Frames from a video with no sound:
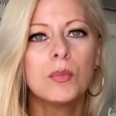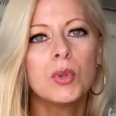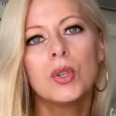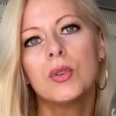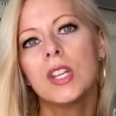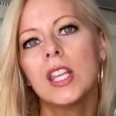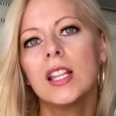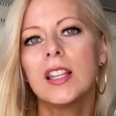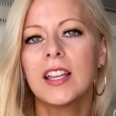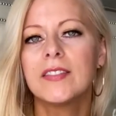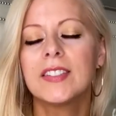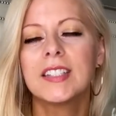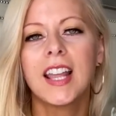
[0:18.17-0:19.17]
beauty,
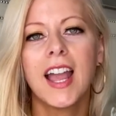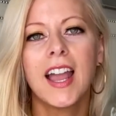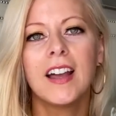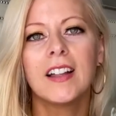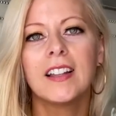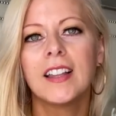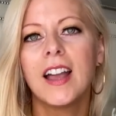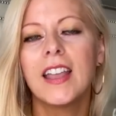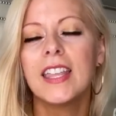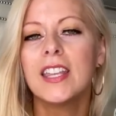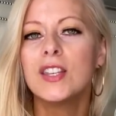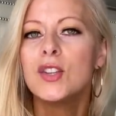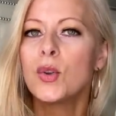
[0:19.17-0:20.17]
lifestyle
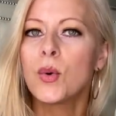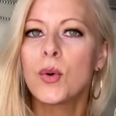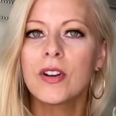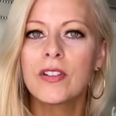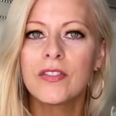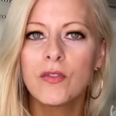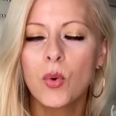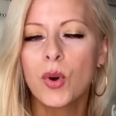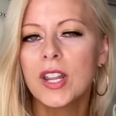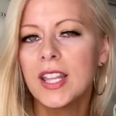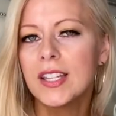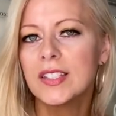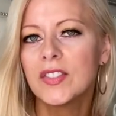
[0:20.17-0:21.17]
in your
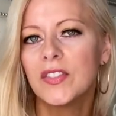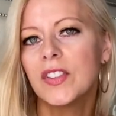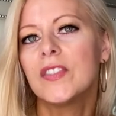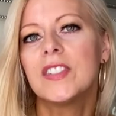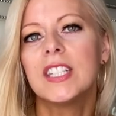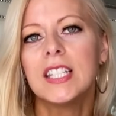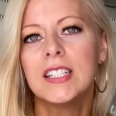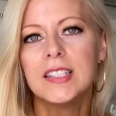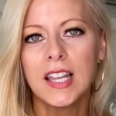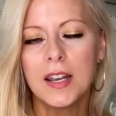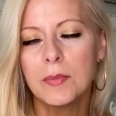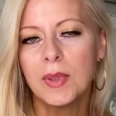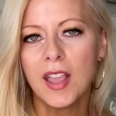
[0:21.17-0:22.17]
40s, 50s,
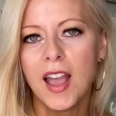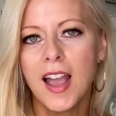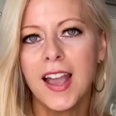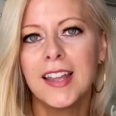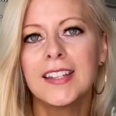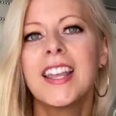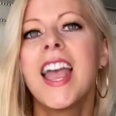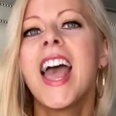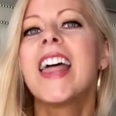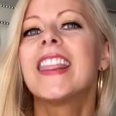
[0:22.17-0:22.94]
and beyond,